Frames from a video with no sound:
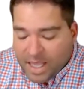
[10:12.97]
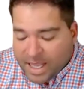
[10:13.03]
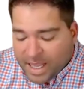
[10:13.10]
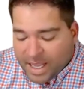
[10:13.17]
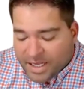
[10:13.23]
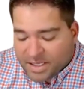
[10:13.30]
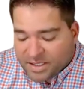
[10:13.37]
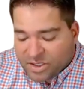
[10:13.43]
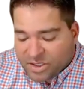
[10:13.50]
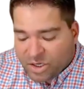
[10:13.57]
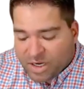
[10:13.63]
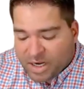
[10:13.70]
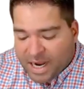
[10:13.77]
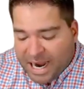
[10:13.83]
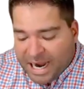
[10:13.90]
And so you
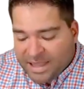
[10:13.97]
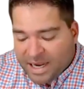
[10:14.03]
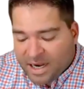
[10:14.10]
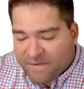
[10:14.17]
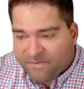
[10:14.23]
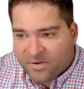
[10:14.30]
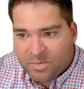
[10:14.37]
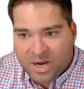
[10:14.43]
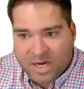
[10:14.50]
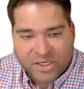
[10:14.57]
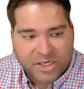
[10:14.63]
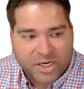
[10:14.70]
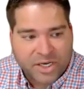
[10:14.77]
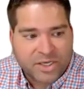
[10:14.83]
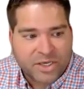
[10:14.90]
can add that
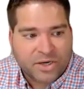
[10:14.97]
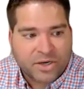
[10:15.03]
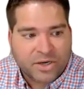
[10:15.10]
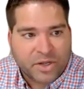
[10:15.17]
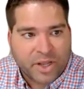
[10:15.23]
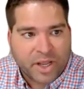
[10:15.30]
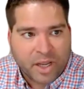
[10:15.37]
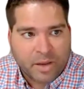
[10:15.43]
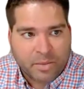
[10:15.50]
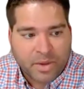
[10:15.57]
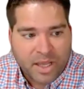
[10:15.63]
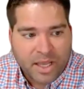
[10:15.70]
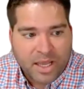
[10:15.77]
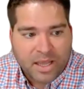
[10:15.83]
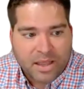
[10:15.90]
information into your claim,
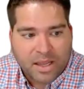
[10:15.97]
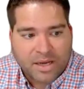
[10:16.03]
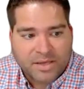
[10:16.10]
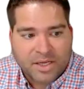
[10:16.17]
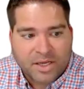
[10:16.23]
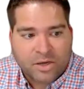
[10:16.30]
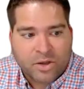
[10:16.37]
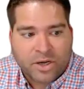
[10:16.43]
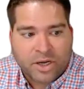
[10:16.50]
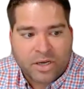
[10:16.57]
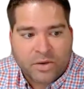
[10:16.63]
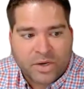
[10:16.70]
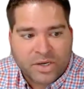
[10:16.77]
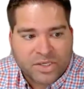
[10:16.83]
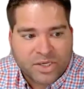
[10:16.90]
things that you're looking
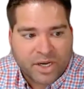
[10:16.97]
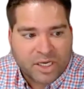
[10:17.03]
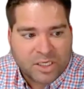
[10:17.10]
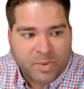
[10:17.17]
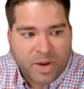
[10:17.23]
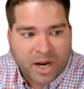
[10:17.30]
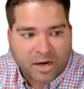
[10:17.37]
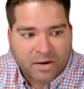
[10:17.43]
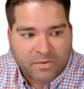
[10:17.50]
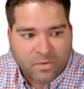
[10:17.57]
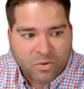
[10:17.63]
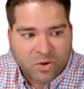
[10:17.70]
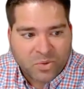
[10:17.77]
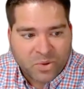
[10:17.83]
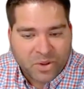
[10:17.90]
to exchange back and
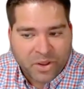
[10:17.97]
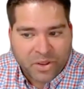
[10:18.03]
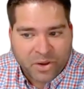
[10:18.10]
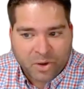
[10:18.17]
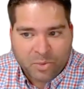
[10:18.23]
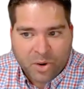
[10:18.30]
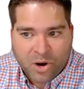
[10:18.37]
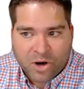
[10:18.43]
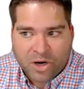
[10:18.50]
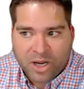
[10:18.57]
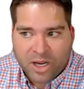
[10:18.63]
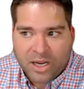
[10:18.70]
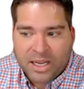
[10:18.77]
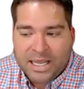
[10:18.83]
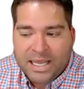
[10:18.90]
forth with the third
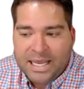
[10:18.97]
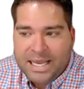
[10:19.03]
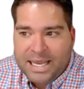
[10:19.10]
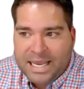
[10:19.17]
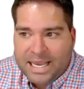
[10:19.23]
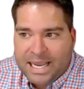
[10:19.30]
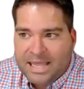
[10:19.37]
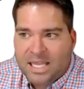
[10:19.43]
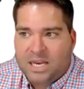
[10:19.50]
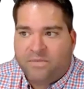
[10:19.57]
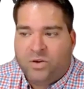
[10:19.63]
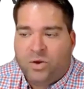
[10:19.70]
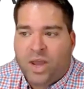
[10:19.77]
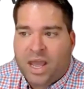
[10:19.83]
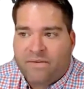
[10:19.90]
party. And then if
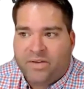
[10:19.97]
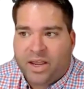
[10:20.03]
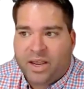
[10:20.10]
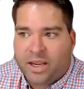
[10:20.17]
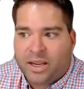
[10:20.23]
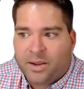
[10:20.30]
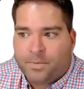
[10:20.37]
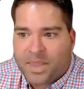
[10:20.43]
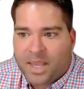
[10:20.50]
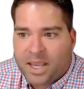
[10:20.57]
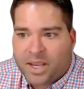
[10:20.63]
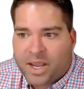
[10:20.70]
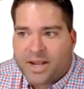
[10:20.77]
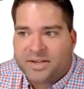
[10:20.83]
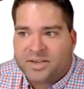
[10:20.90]
you have a
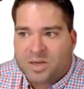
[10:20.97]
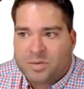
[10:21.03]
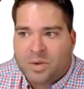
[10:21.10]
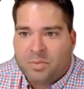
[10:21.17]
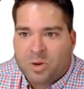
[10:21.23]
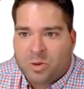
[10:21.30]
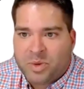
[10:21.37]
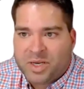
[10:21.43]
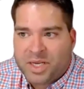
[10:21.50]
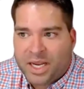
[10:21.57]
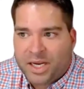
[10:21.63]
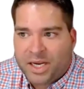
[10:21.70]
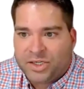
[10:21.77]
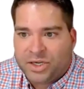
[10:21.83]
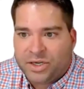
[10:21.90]
custom
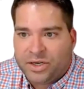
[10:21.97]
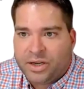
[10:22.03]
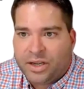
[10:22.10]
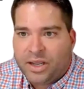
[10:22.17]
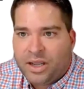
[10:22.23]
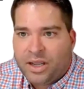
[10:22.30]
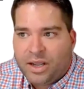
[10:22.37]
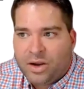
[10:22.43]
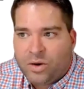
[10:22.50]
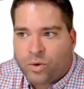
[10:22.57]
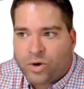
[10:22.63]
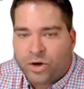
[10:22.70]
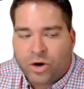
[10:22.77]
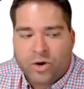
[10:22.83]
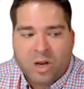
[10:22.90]
implementation or
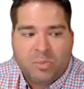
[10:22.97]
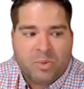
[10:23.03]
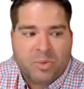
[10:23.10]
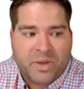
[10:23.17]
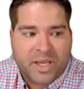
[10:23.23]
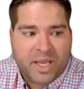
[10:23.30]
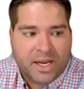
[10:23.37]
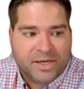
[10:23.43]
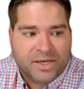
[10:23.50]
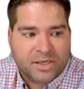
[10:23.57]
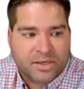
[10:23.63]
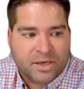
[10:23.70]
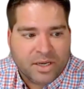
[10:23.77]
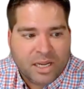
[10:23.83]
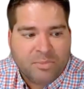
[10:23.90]
your own
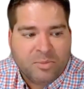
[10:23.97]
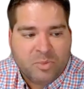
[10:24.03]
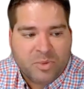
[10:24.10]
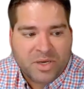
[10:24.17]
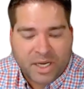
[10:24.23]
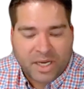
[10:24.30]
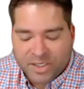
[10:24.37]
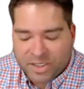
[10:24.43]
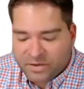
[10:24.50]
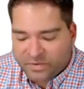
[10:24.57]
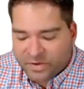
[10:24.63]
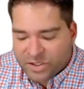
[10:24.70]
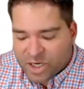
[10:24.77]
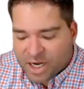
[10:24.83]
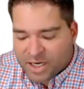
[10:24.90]
implementation of a
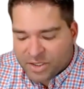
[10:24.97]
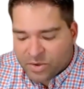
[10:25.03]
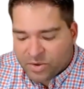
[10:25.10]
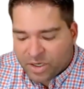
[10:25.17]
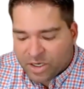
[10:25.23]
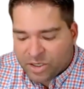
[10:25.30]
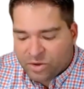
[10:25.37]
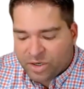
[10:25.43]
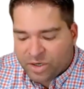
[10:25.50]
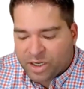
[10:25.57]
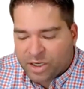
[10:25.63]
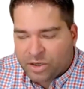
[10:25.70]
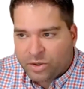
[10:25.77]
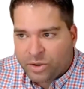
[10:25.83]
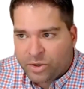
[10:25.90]
JWT token, you can
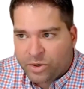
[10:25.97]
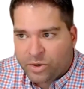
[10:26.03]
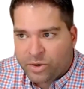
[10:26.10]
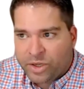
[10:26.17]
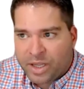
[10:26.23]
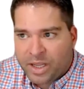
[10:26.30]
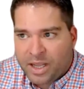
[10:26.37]
include